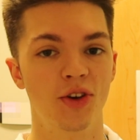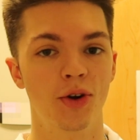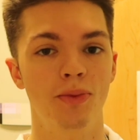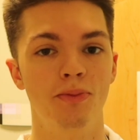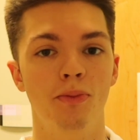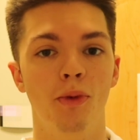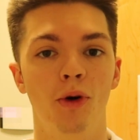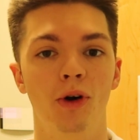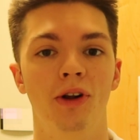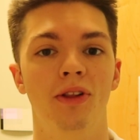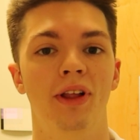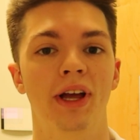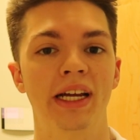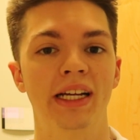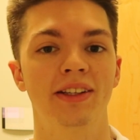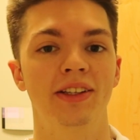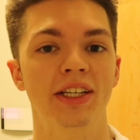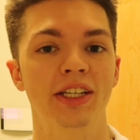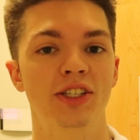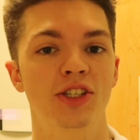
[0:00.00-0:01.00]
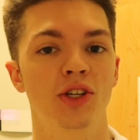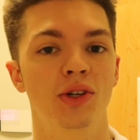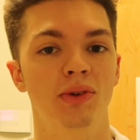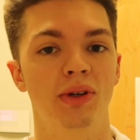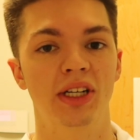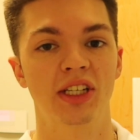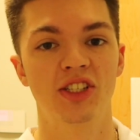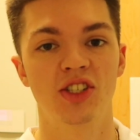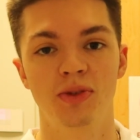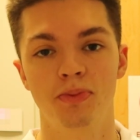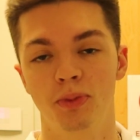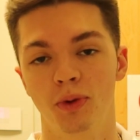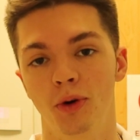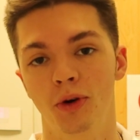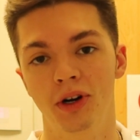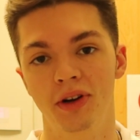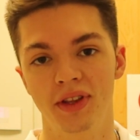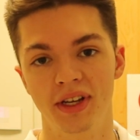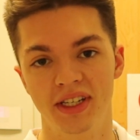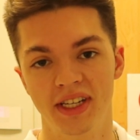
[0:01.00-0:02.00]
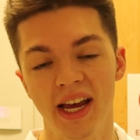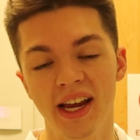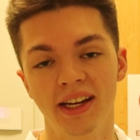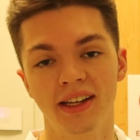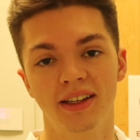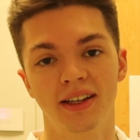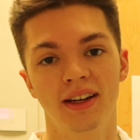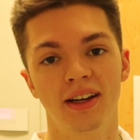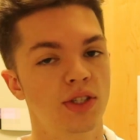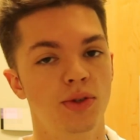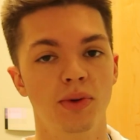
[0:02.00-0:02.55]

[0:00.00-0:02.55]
they're more likely to explore the tank.